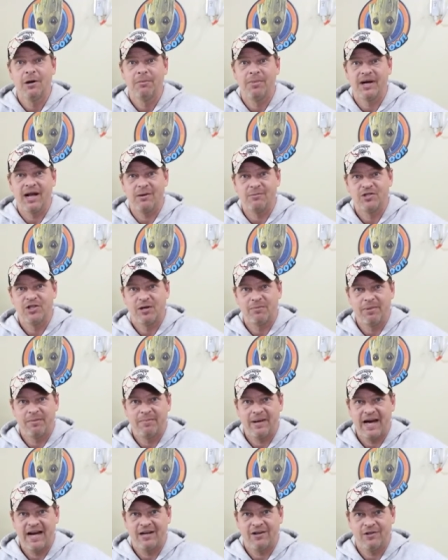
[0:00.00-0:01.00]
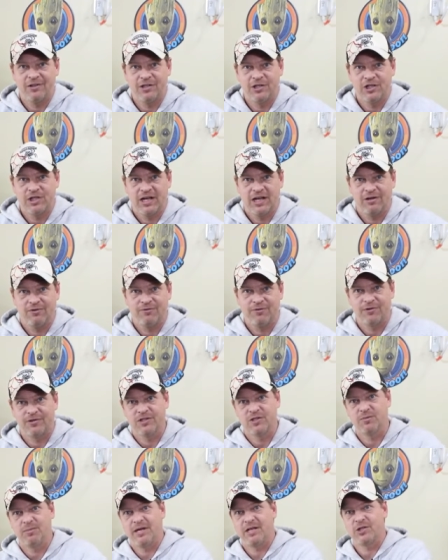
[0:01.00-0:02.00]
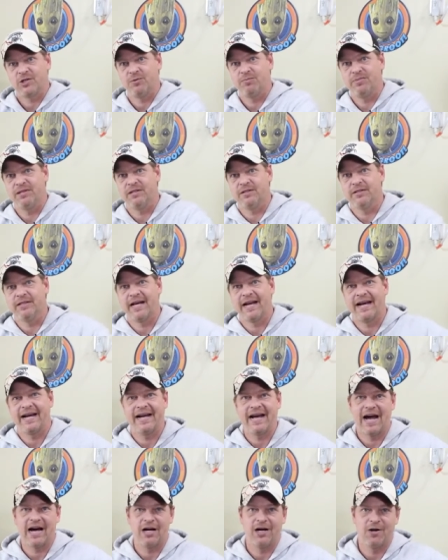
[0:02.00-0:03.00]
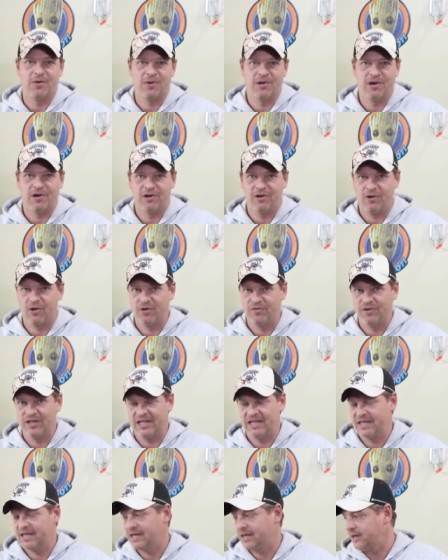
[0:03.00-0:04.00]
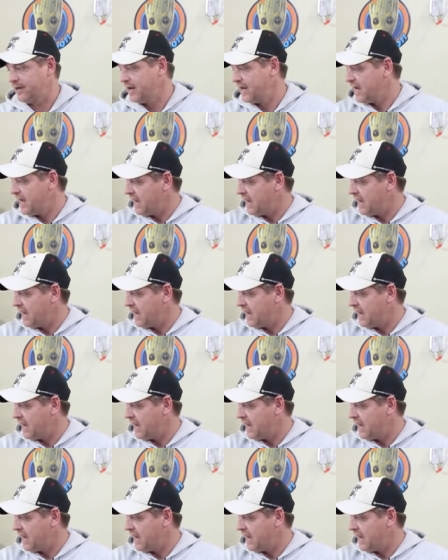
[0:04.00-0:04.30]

but I'm jumping back on the channel for a special build that I got going on over here.